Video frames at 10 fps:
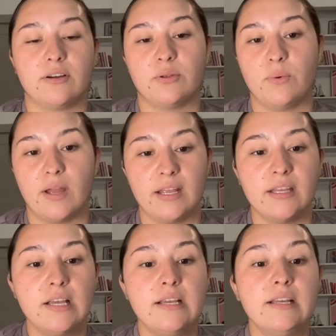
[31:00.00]
the way
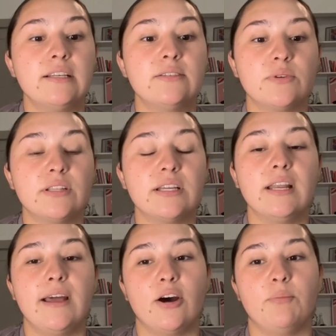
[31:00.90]
is really going
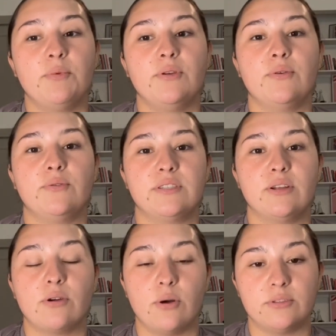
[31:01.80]
to help you still
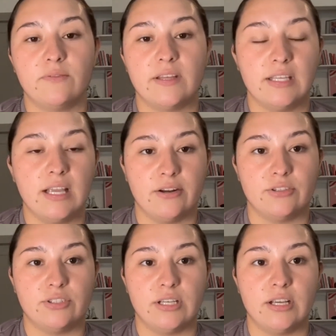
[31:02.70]
cultivate the
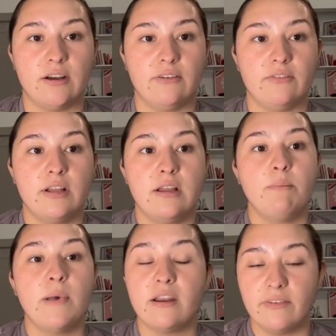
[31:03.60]
energy of
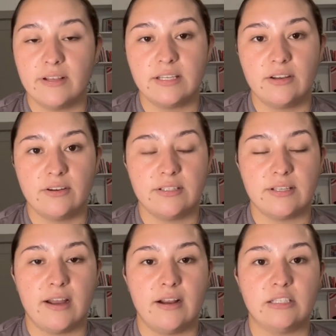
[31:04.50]
manifesting your
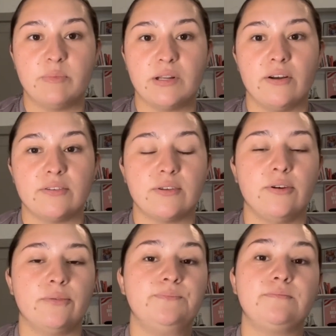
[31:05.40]
desires, but
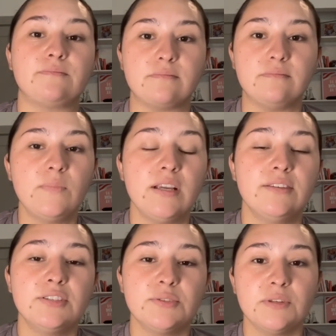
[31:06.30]
also
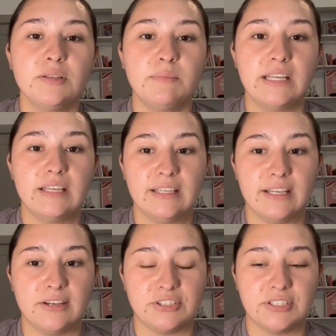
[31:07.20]
just really be in the
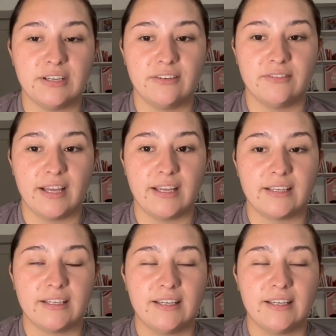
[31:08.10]
energy of like,